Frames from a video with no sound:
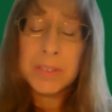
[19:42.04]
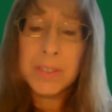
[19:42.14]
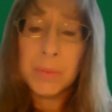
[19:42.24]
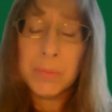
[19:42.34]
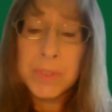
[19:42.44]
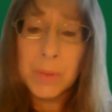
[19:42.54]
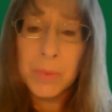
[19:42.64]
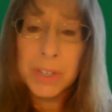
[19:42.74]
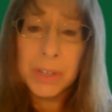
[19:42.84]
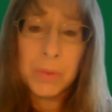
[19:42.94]
some
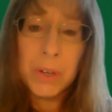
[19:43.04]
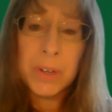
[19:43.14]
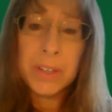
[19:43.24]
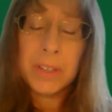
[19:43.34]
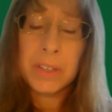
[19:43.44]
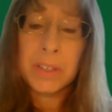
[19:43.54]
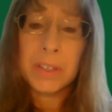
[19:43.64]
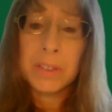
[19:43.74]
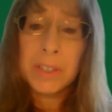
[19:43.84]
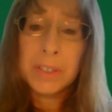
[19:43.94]
somewhat heroic in
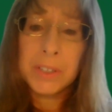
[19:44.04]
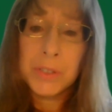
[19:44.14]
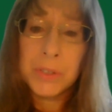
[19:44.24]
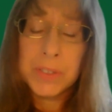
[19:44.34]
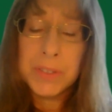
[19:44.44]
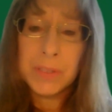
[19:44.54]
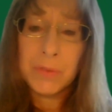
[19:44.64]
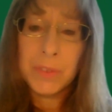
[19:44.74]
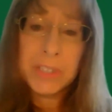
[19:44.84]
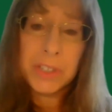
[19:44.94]
a interest
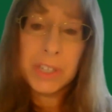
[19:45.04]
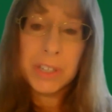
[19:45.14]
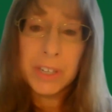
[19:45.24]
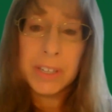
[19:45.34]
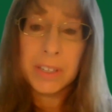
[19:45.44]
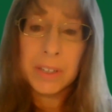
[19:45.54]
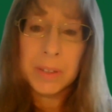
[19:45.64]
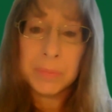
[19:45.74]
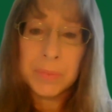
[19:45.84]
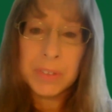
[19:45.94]
inflationary
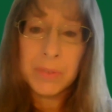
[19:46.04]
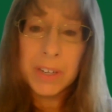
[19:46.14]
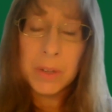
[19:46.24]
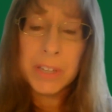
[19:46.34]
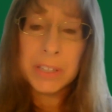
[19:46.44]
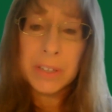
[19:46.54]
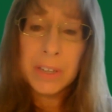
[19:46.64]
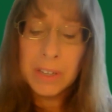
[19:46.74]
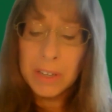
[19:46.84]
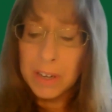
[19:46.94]
um, environment
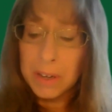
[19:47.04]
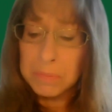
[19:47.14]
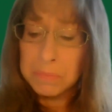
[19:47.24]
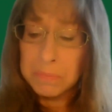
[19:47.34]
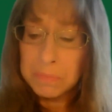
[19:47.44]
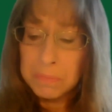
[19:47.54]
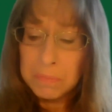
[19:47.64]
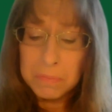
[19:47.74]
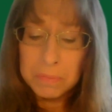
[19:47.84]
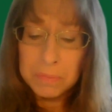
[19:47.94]
um,
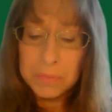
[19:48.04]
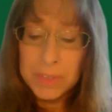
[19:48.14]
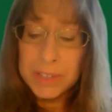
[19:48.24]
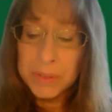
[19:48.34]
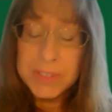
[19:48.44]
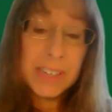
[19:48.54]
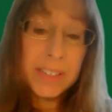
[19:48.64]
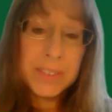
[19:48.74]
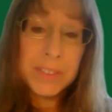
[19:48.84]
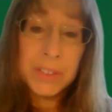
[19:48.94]
i know it's
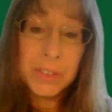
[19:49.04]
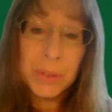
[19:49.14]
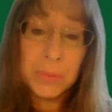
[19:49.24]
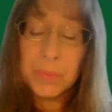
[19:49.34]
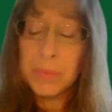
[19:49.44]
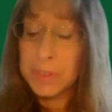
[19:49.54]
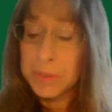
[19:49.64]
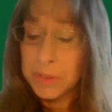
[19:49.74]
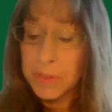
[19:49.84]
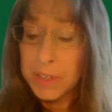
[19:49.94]
not easy to do yeah,
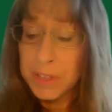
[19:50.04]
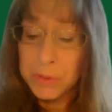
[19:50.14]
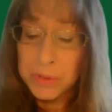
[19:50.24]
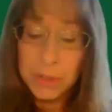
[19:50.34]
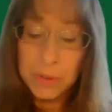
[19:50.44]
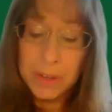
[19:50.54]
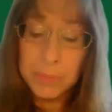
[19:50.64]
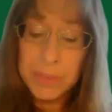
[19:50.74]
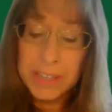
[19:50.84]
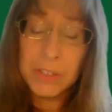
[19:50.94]
so thank you. So
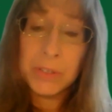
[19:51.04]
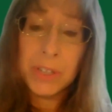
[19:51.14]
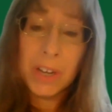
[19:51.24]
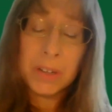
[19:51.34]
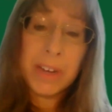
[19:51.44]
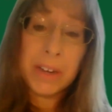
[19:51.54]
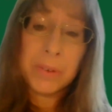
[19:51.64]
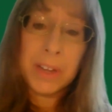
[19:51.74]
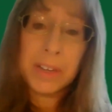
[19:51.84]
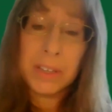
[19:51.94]
yeah, can you talk
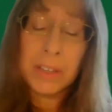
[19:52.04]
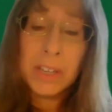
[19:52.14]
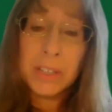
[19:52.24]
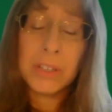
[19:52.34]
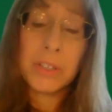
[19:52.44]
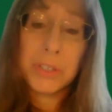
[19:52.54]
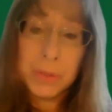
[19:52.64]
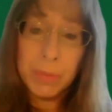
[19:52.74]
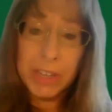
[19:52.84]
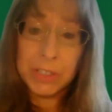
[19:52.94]
about any? You, you
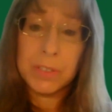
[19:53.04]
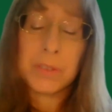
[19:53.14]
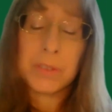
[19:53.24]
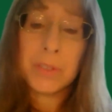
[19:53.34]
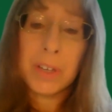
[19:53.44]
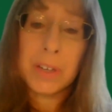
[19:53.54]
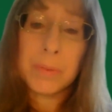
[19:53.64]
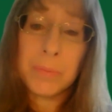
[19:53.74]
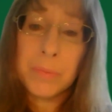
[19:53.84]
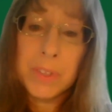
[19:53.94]
just mentioned
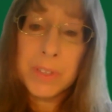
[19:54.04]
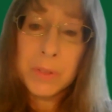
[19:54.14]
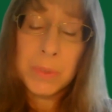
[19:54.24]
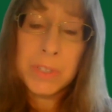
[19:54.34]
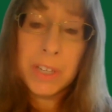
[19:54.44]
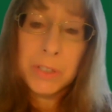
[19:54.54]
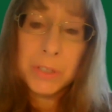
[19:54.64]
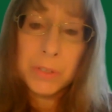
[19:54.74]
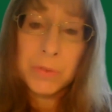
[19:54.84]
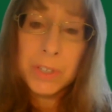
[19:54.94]
um, this
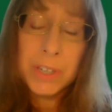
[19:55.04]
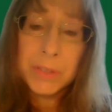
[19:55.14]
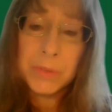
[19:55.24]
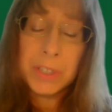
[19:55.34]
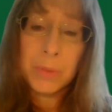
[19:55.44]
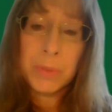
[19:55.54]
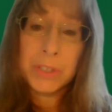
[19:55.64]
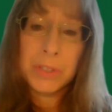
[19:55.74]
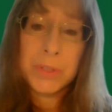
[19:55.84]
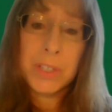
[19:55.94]
potential for cost reduction,
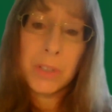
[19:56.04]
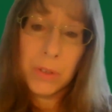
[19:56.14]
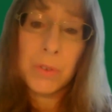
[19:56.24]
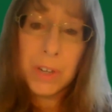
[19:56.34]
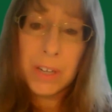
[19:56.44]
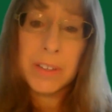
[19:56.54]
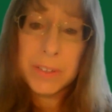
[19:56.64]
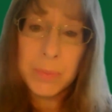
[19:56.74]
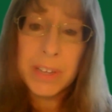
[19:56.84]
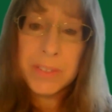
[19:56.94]
but do you see overall
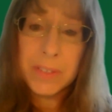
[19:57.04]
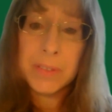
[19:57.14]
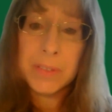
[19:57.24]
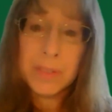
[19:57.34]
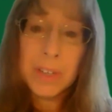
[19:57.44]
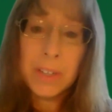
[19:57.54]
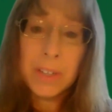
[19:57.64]
expenses?